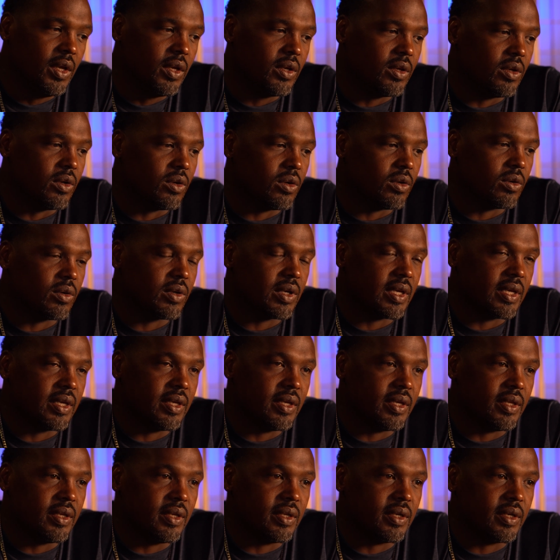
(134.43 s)

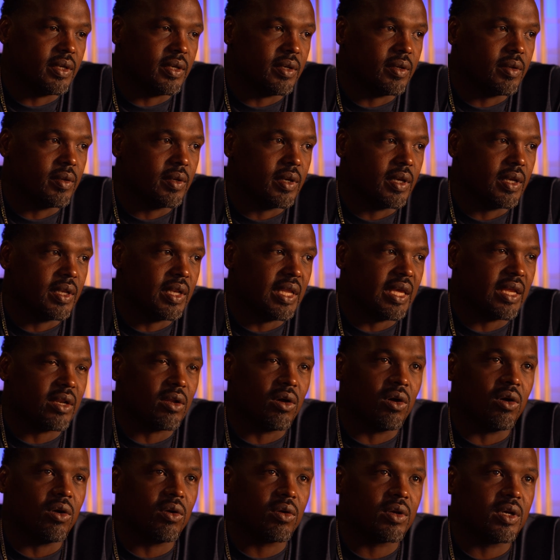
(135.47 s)
And that
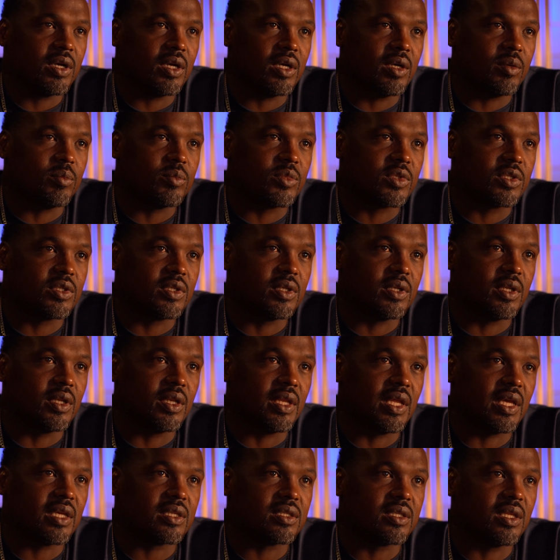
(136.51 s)
all comes to the
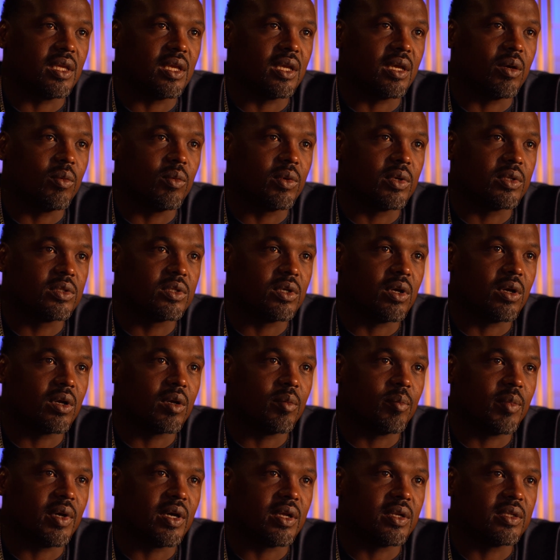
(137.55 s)
next thing I want to talk
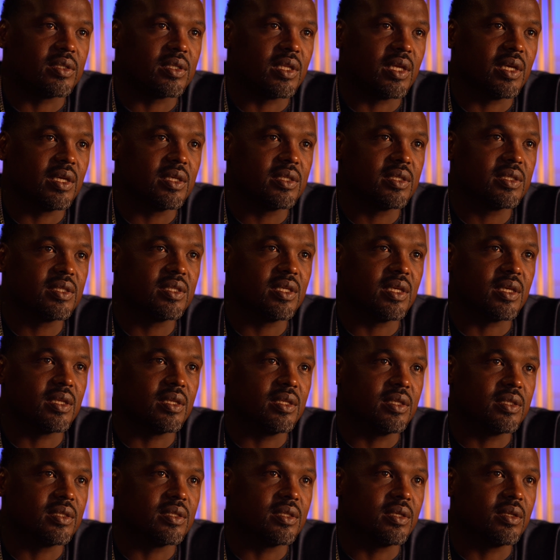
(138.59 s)
about is like
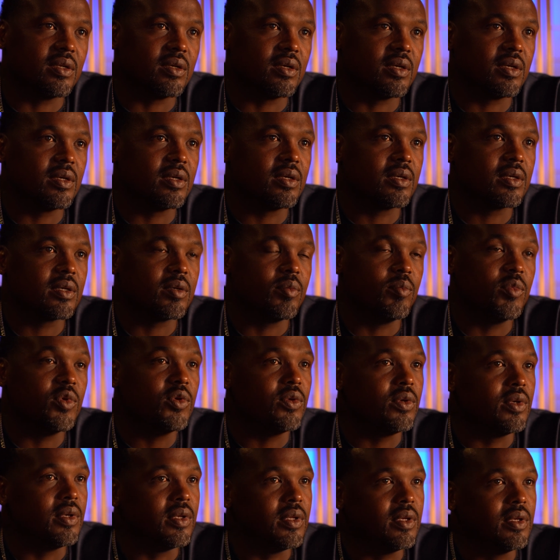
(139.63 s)
sickness in our
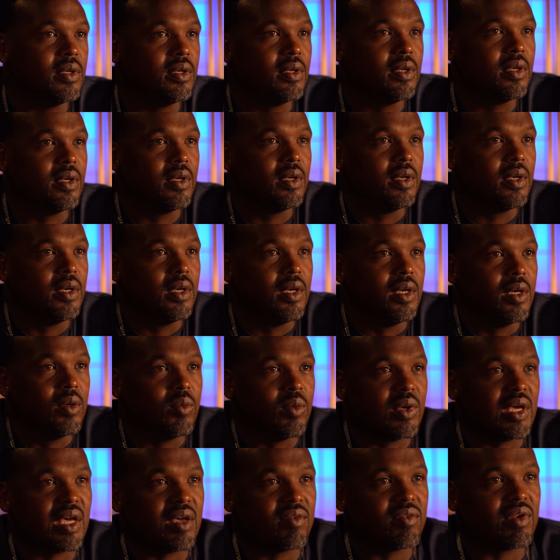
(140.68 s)
community.
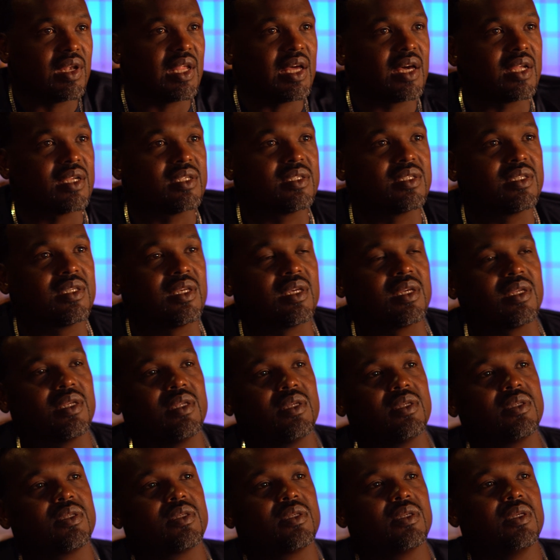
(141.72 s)
We have a lot of
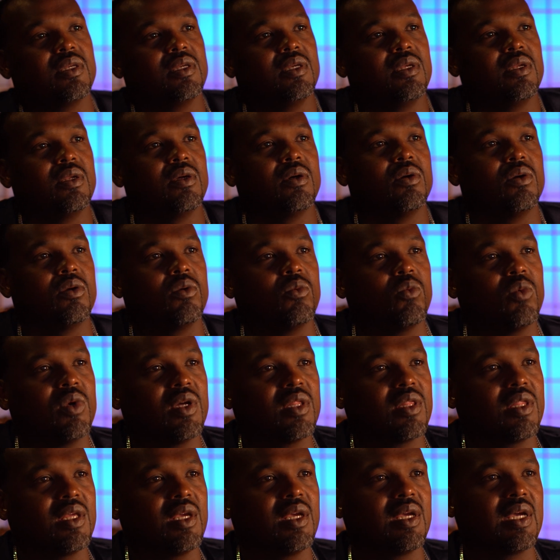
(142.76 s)
sickness, and
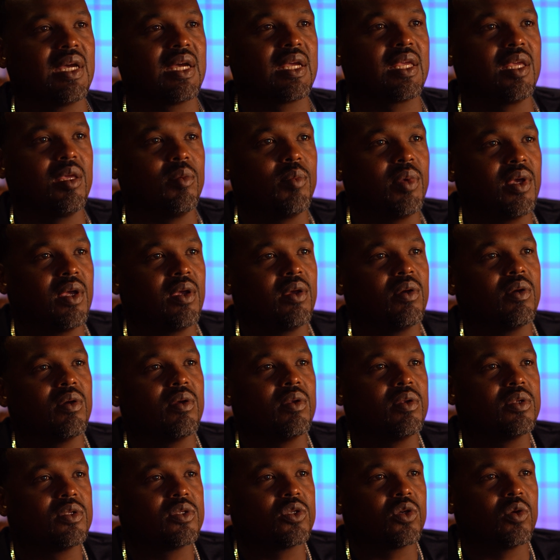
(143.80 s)
one thing I keep hearing
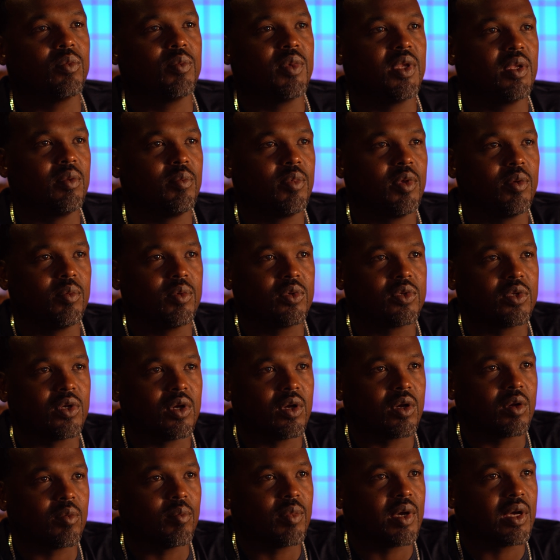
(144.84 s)
so many people
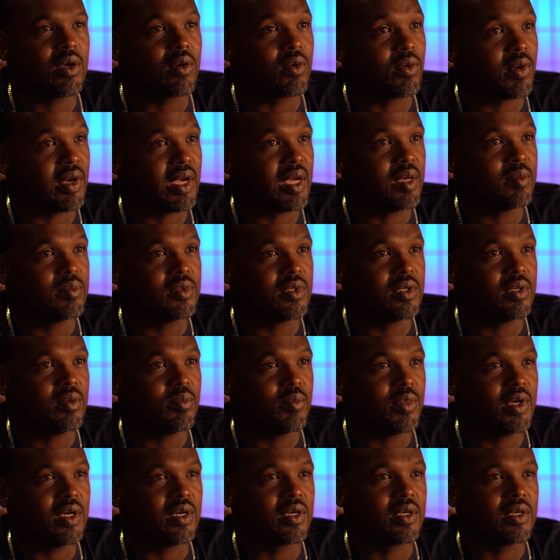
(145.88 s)
talk about, crabs in
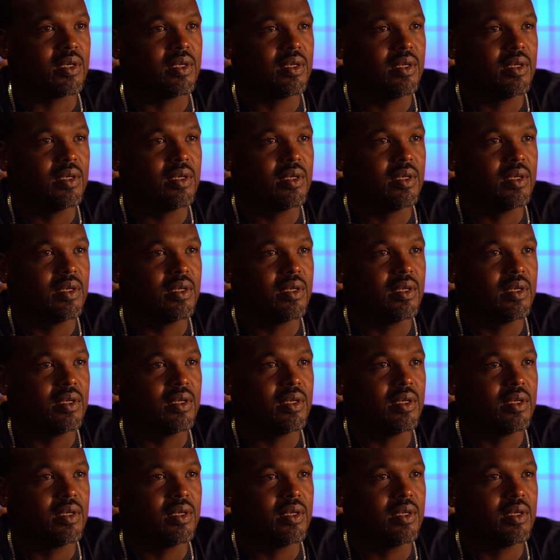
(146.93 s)
a bucket.